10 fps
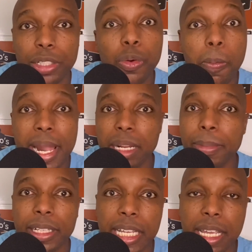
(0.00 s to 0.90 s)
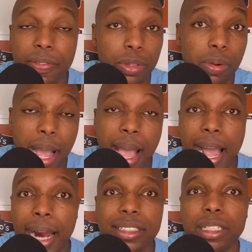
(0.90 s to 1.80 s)
who many believe, and who I
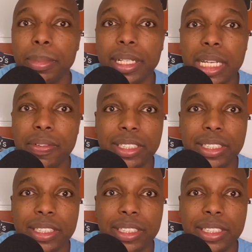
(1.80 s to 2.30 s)
honestly believe